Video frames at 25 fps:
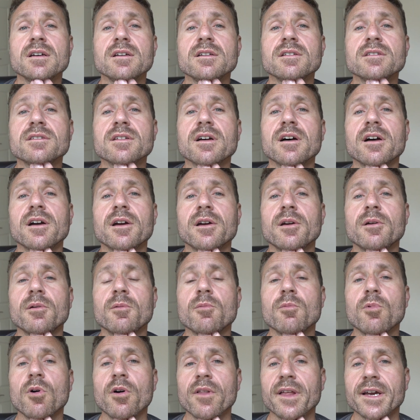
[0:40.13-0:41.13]
So
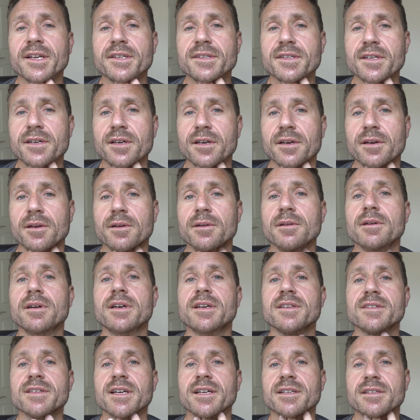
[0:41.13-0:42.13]
what they do
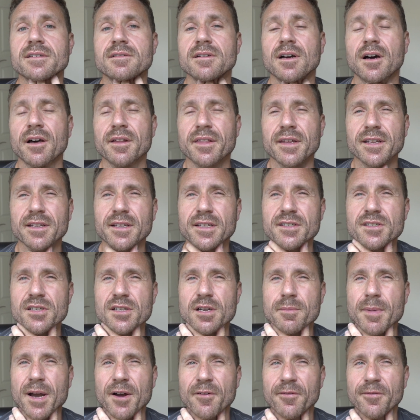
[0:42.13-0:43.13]
is I think they took
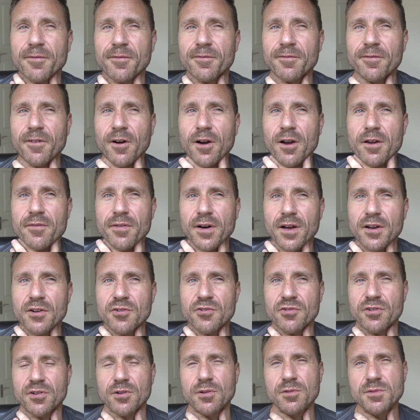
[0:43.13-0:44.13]
about 500.